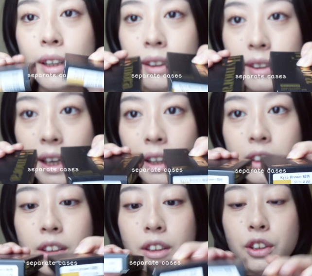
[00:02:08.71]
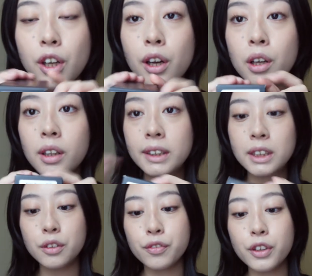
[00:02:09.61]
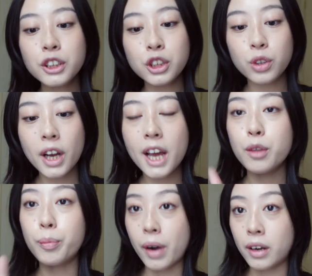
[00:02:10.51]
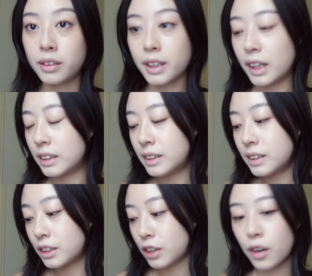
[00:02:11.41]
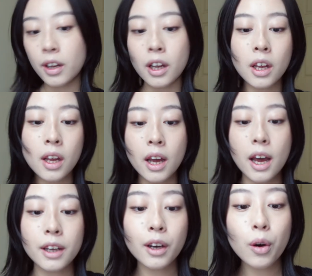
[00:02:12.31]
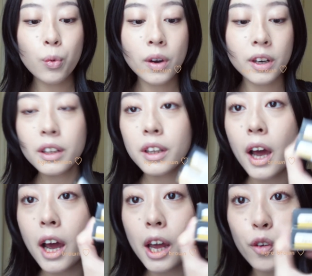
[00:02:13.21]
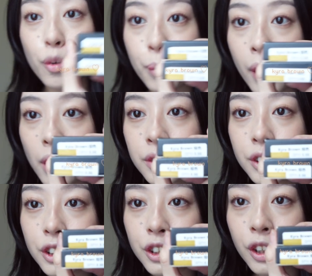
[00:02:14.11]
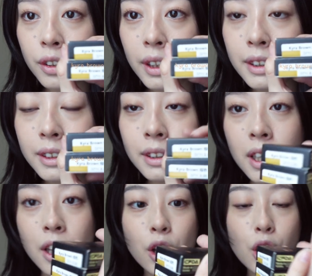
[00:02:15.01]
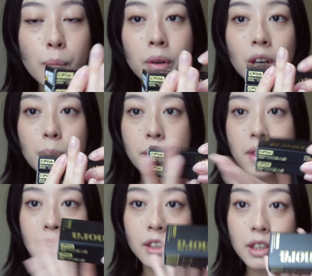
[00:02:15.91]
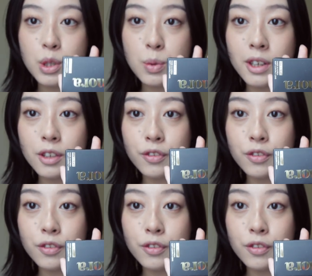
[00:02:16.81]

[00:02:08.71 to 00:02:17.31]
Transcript: containers. So let's first try the brown colors. So I got one in Kyra Brown. So let's open up this one